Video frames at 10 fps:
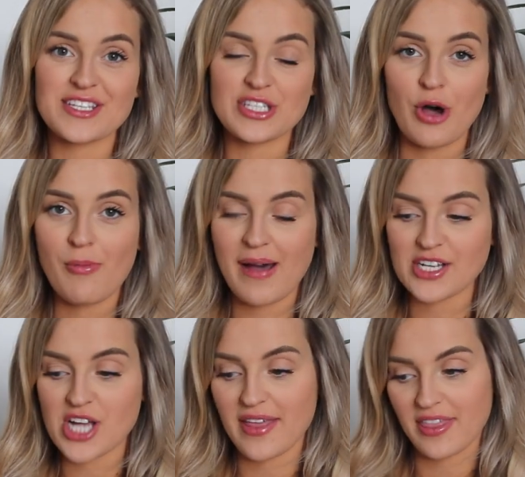so
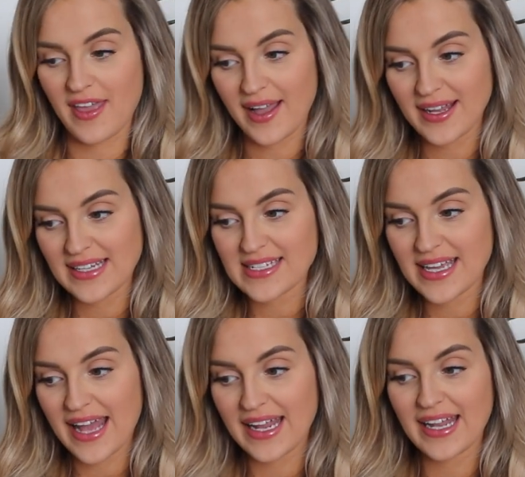much. I think I need
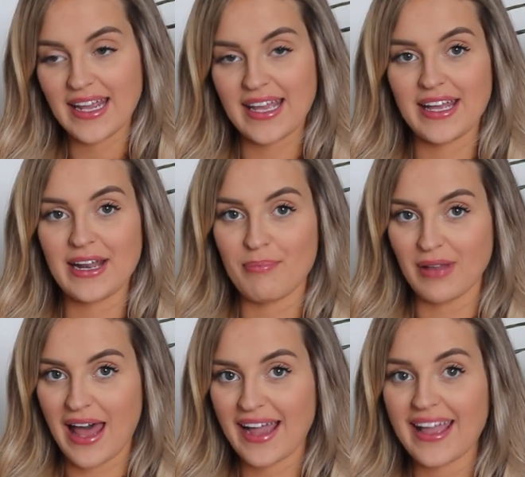to get it in
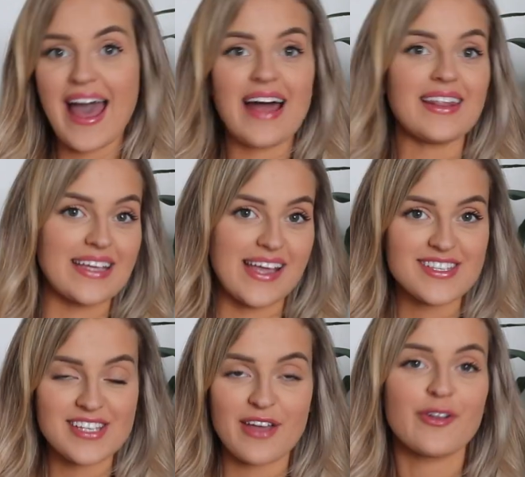black at
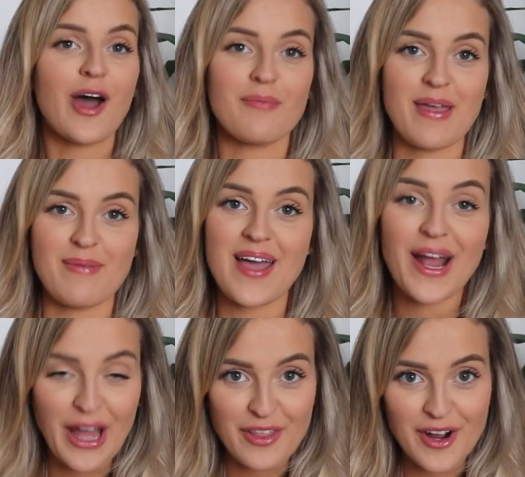least, if not maybe
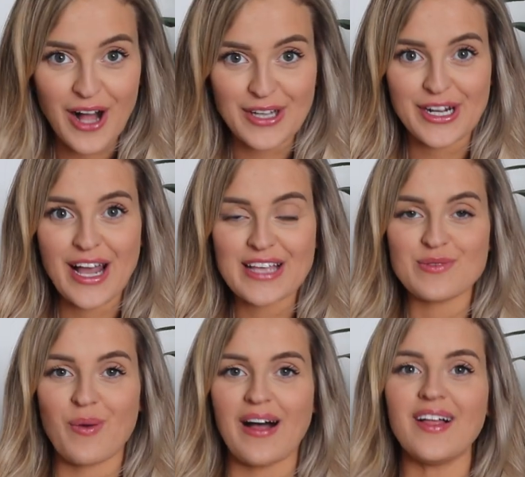another color
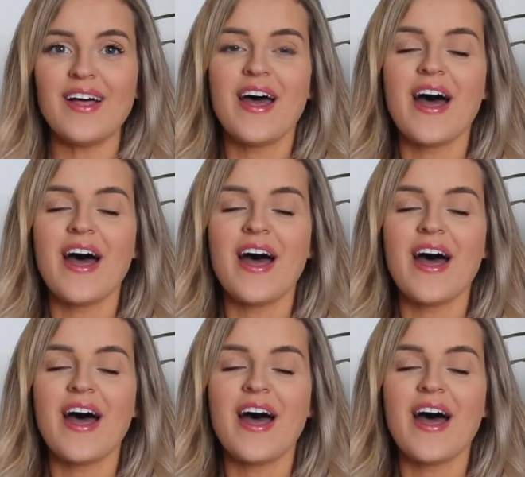as well.